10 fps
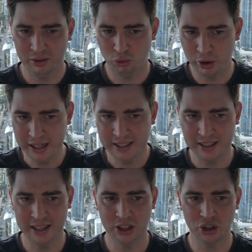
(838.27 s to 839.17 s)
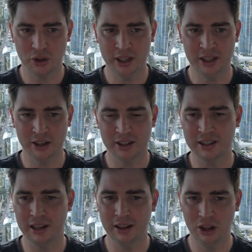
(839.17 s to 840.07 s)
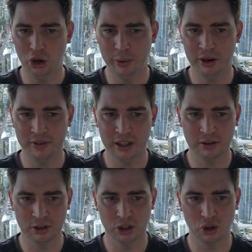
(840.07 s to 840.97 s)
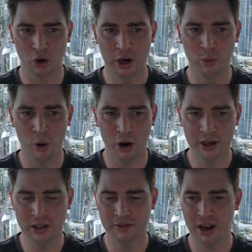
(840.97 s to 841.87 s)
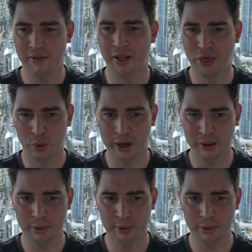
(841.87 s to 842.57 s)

recent history tells us a little bit of a different story. Warriors have covered 3 of the